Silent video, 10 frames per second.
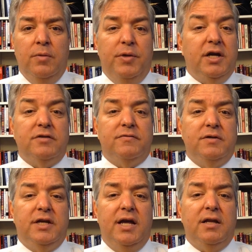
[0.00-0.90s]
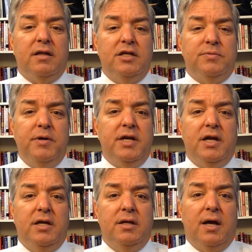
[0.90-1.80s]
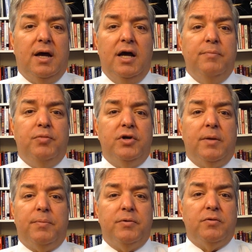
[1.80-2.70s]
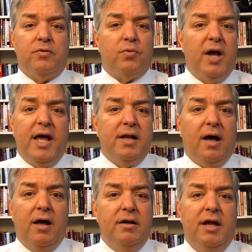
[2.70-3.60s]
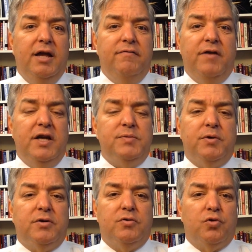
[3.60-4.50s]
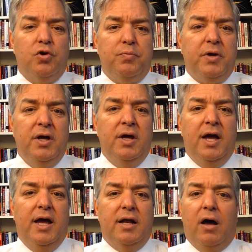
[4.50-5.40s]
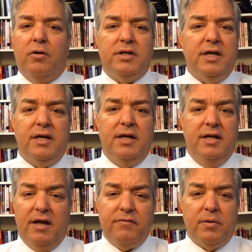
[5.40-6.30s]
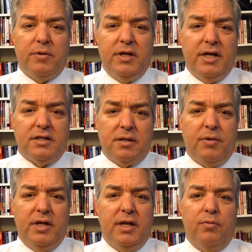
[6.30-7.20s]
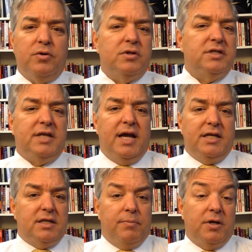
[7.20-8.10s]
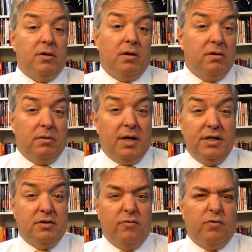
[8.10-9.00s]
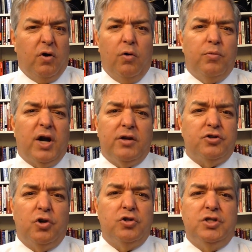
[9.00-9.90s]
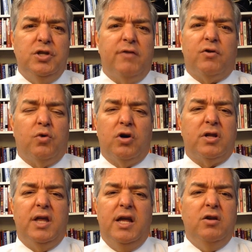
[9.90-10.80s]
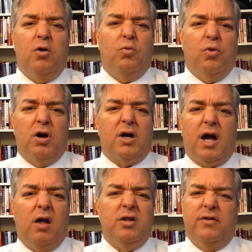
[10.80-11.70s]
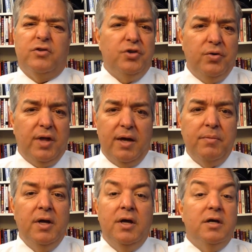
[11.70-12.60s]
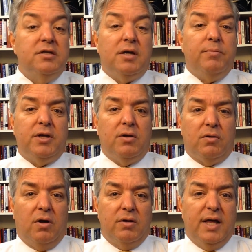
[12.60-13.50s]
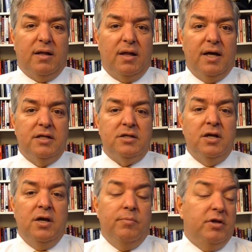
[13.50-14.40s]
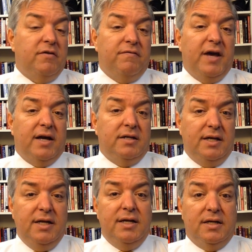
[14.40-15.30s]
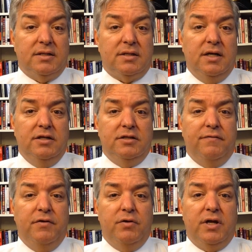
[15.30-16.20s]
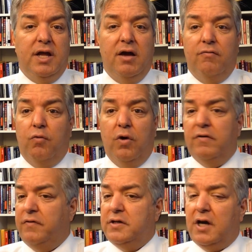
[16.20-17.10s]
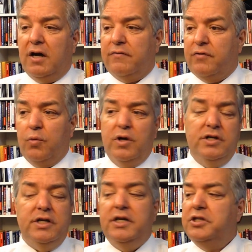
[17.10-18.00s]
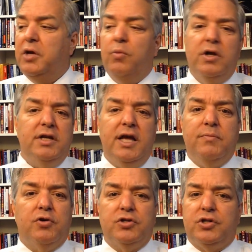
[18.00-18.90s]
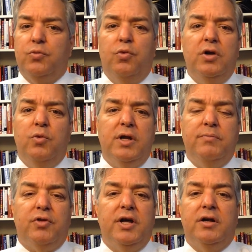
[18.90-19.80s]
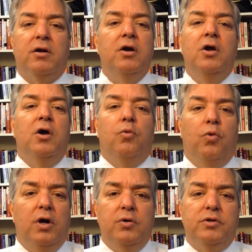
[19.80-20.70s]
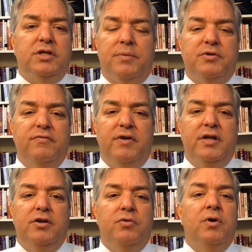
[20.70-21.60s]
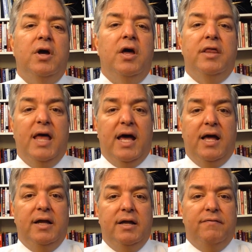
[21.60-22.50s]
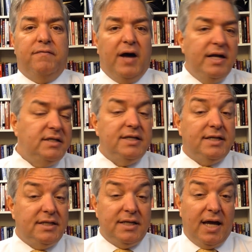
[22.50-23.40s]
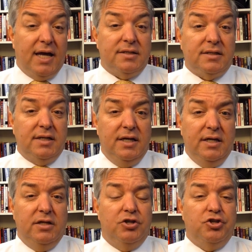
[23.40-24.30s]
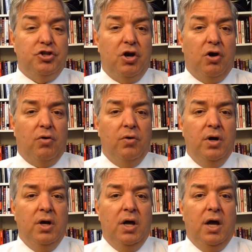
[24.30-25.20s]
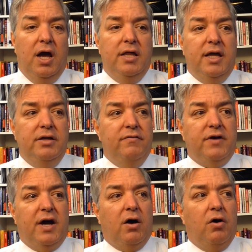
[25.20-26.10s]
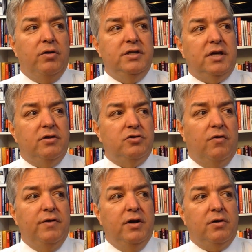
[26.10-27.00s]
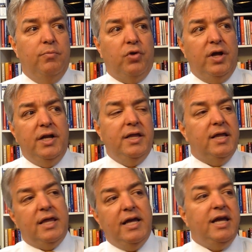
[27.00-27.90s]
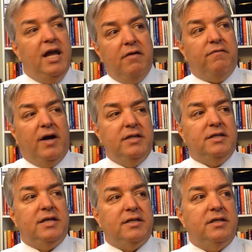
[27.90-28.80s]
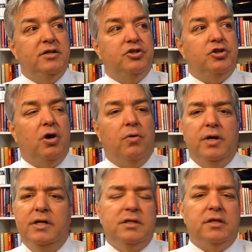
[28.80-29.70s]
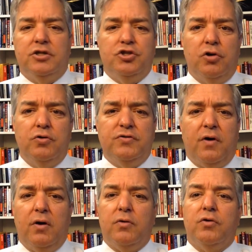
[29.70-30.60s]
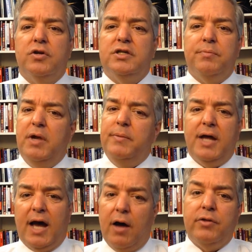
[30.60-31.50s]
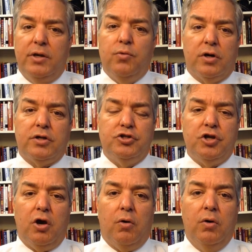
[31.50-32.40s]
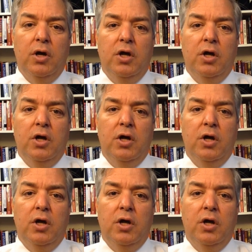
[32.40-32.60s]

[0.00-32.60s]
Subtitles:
Because candidly speaking, I put up a thread on a Facebook group and I'll inevitably get somebody that will say something along the lines of, oh, bridal shows never work, they don't work, I'll never do them, something along that lines. But the fact is if you can have one photographer, one DJ, one cake person, one wedding planner, one reception venue that finds success in the show, and then you've got all these others over here complaining that they can't find success in the show, is it the show's fault or is it maybe how they work the show?